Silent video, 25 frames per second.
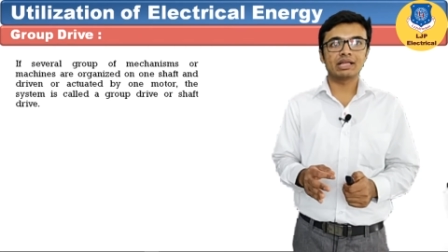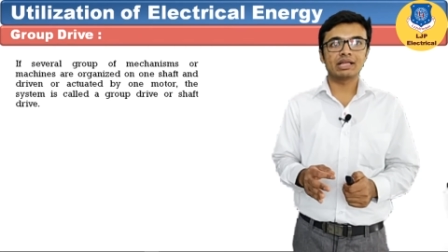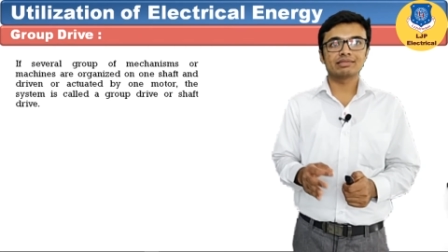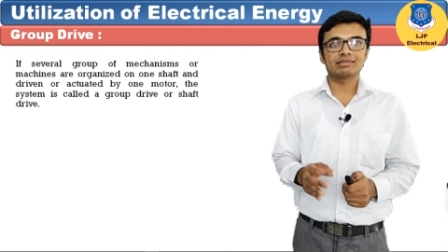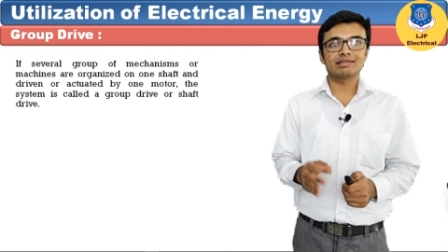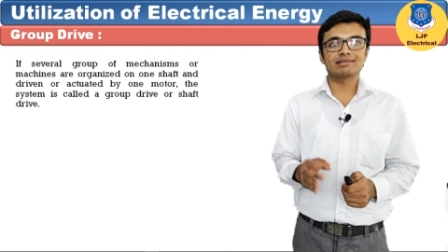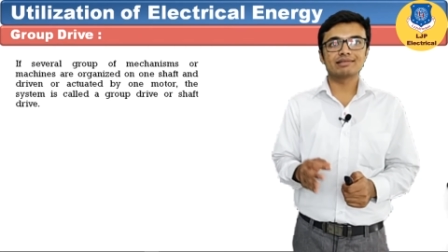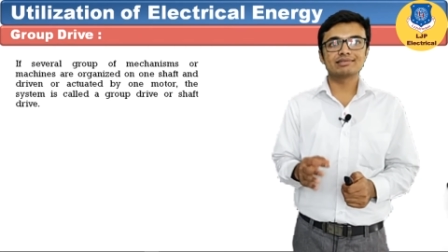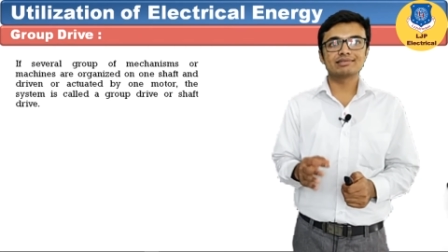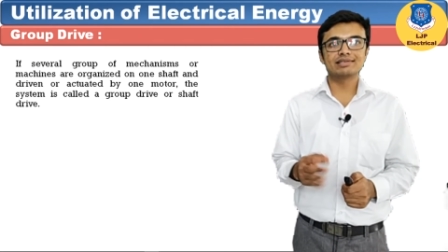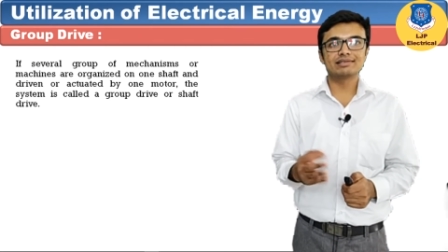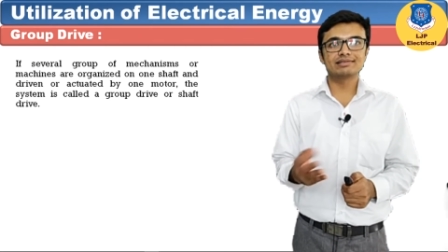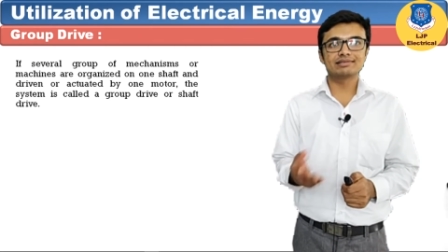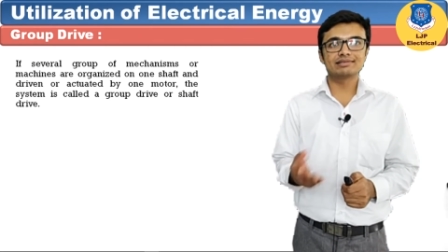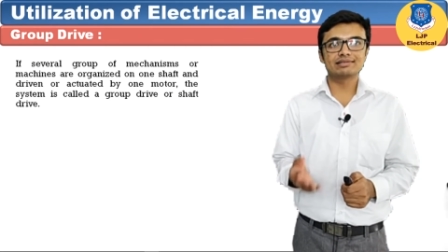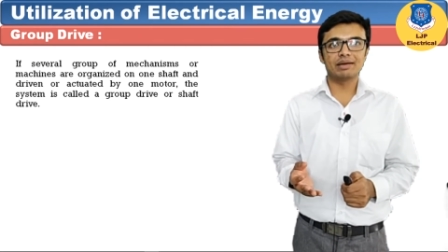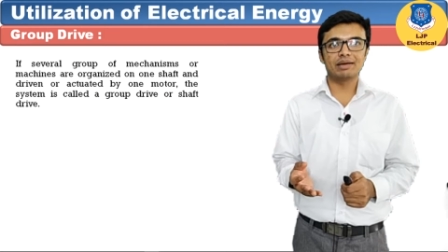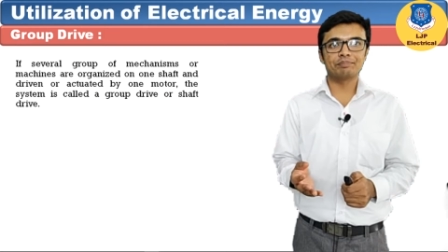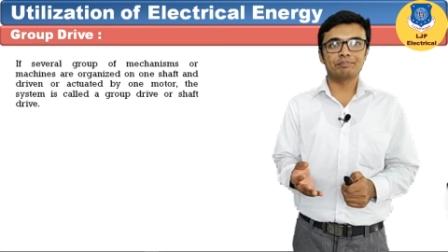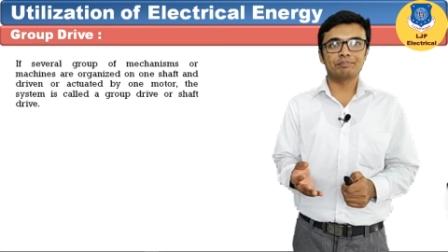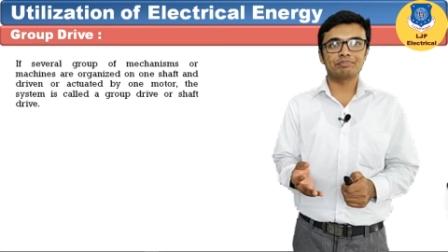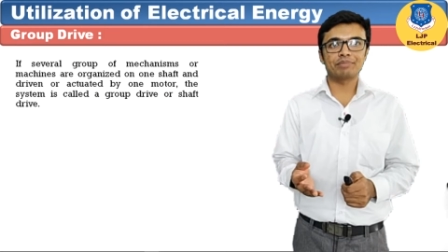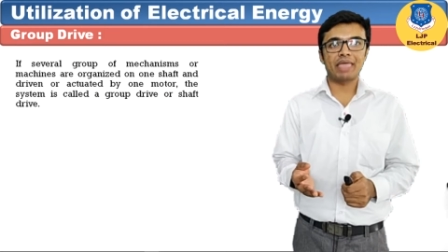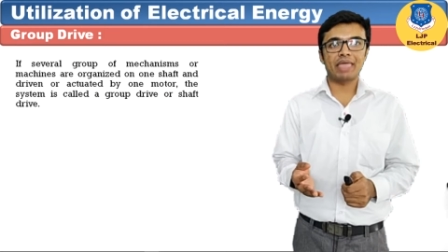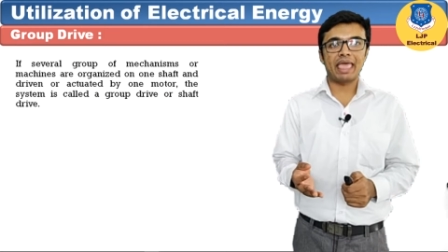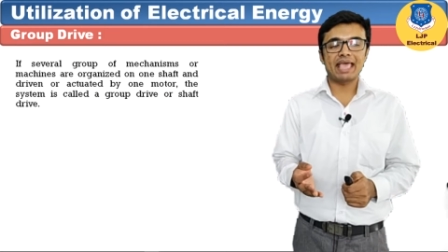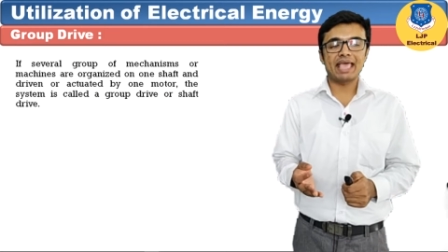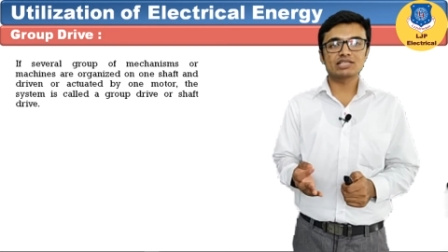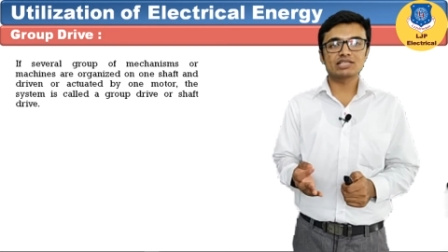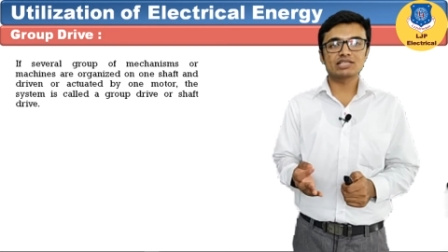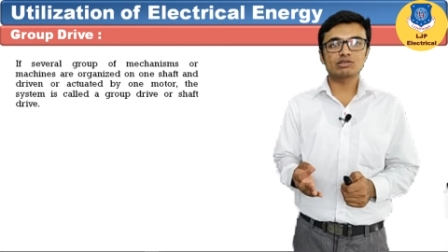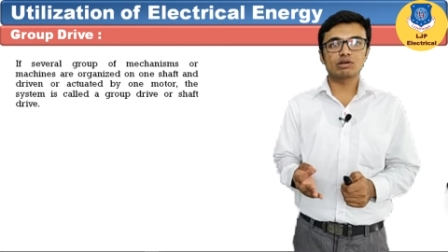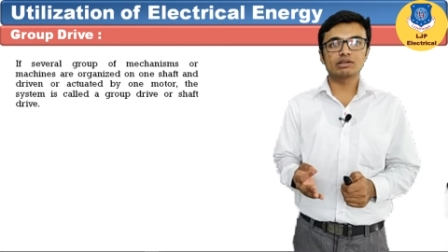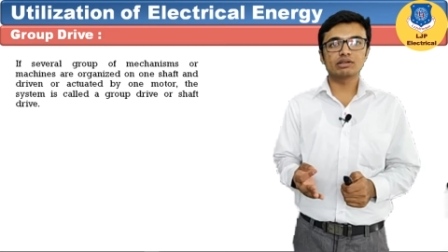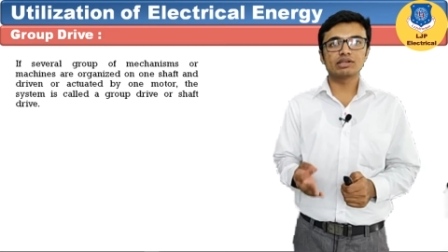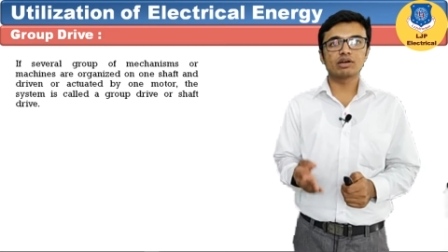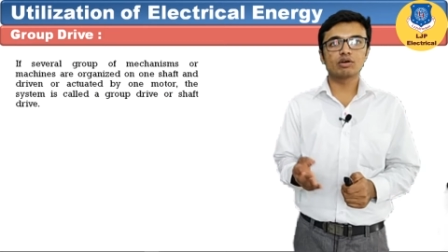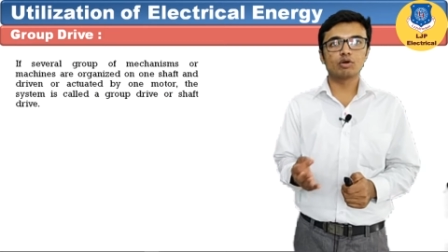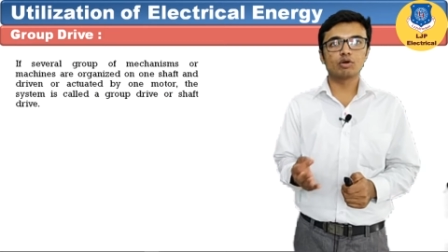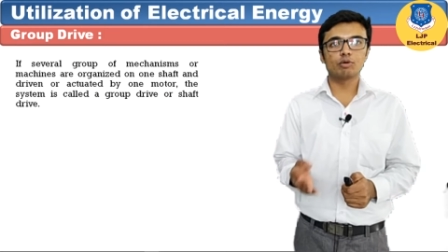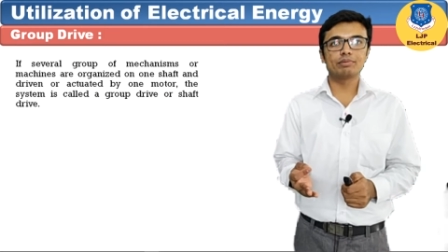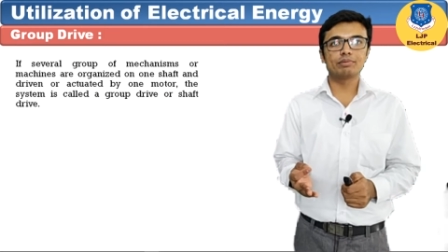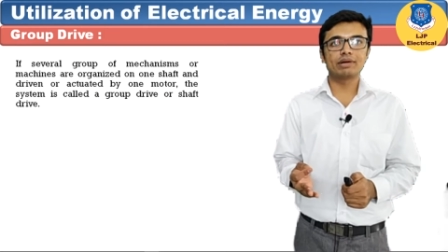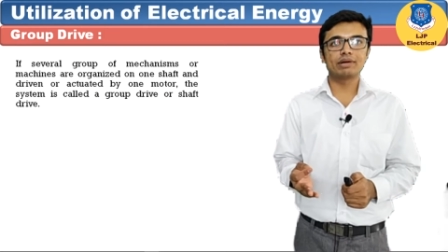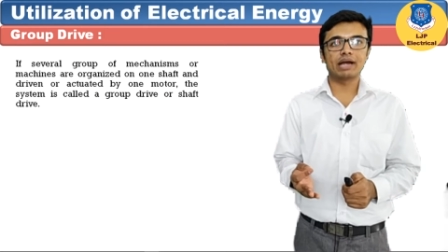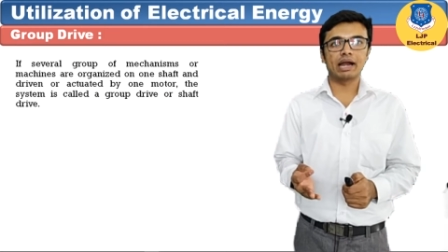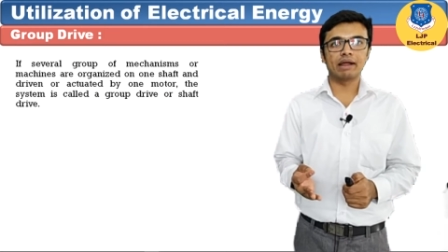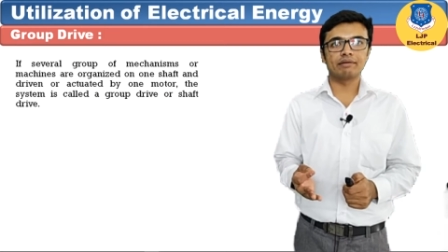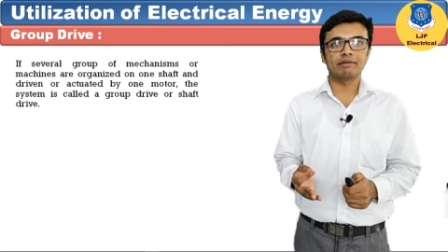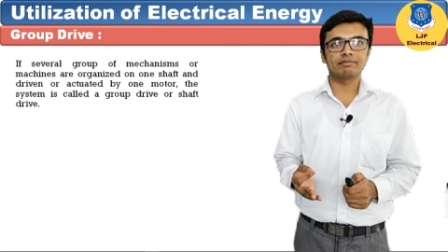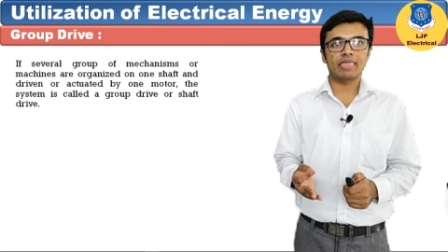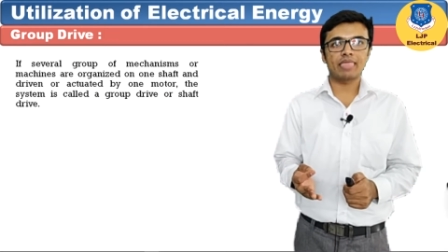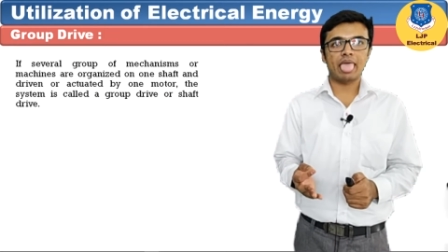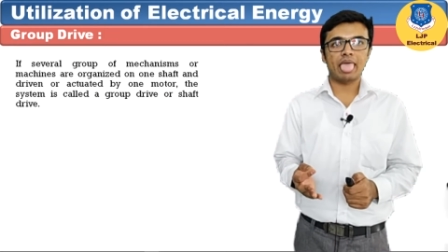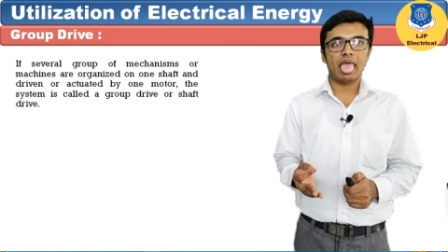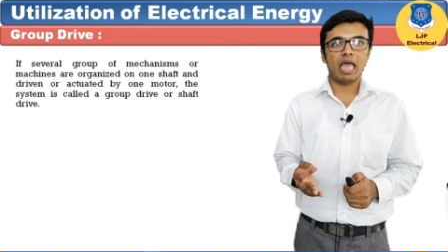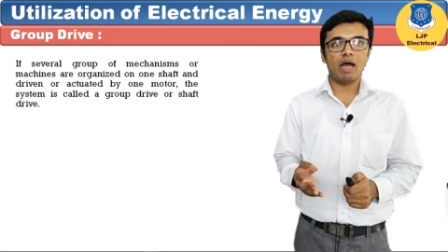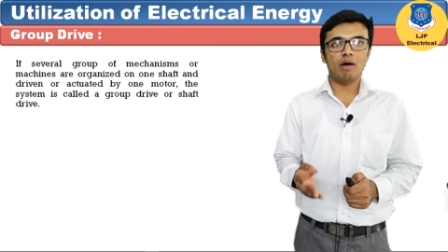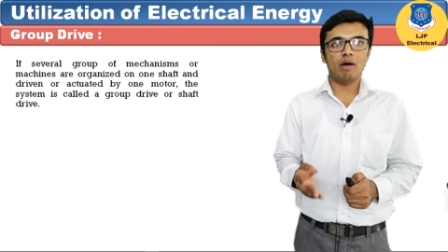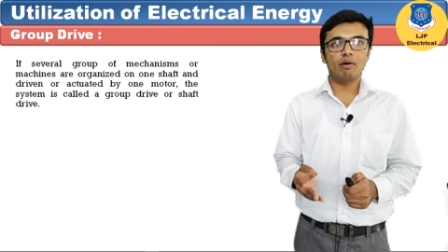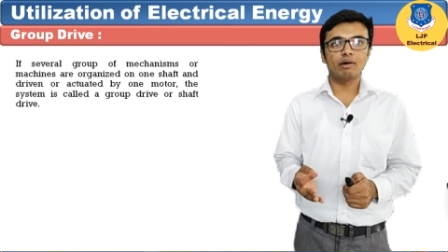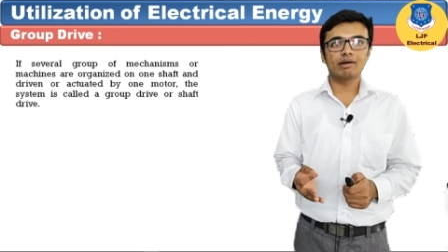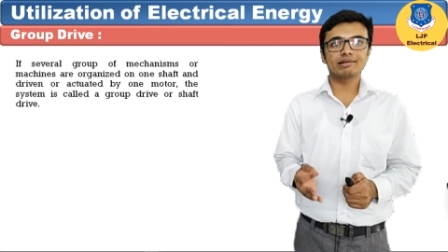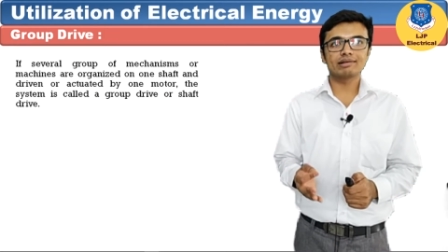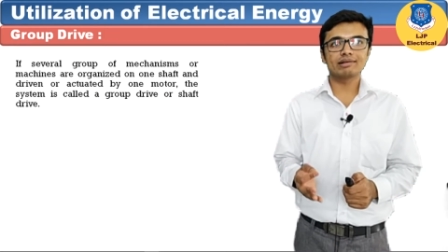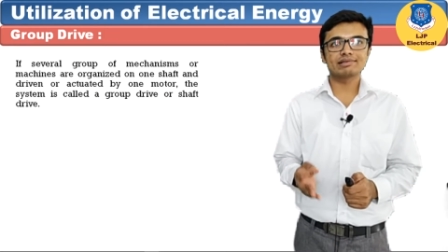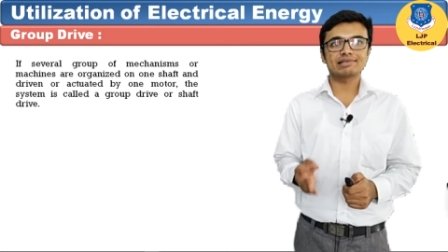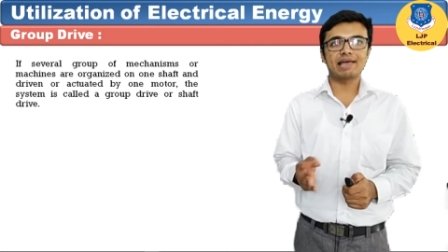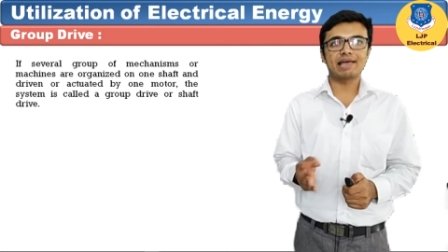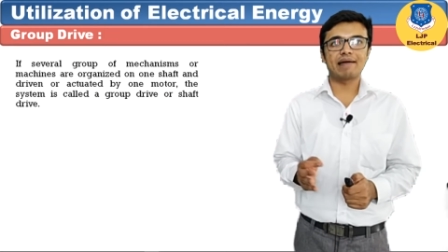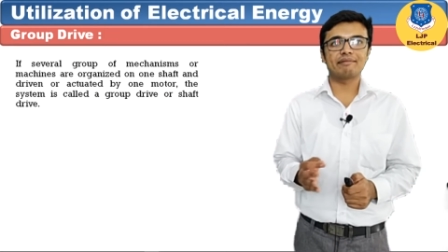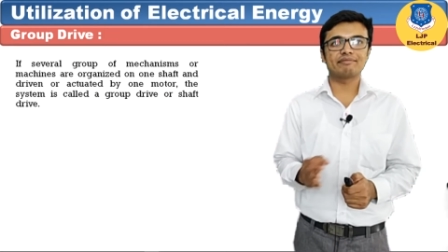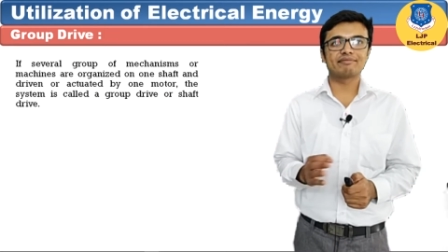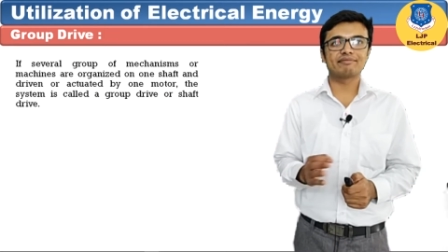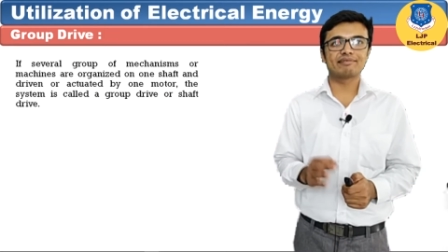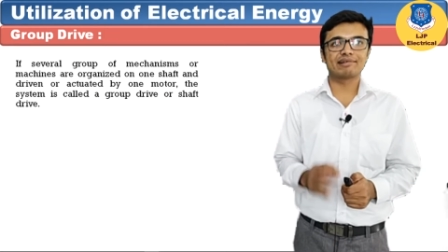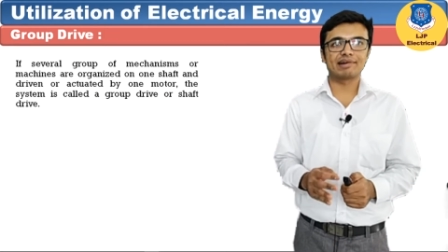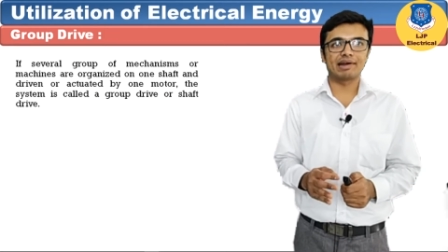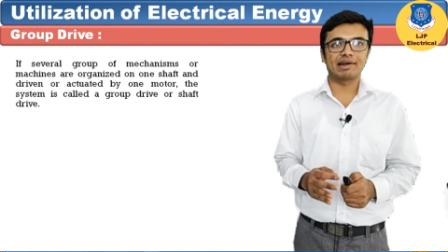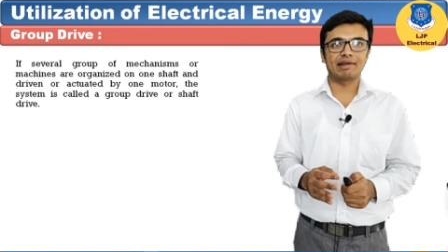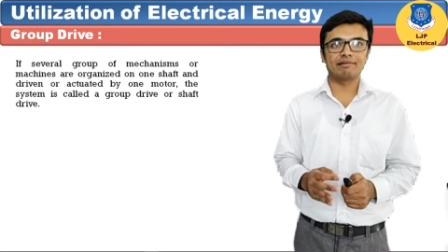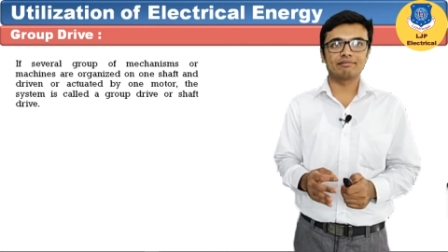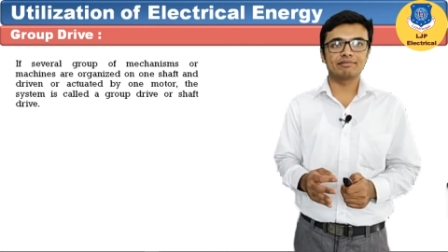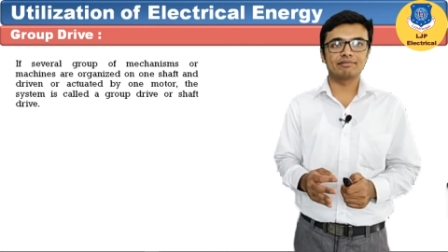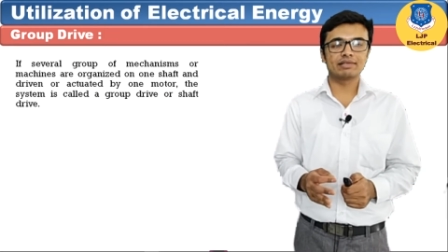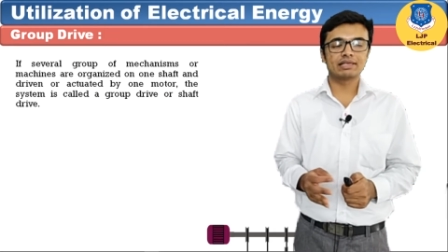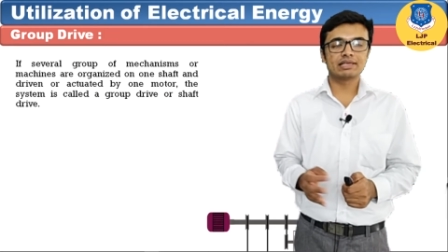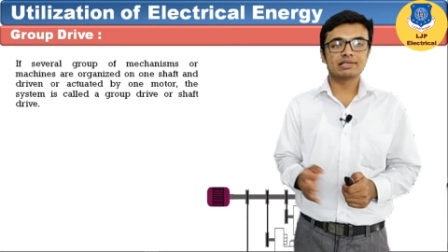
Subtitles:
The system is called the group drive or a shaft drive.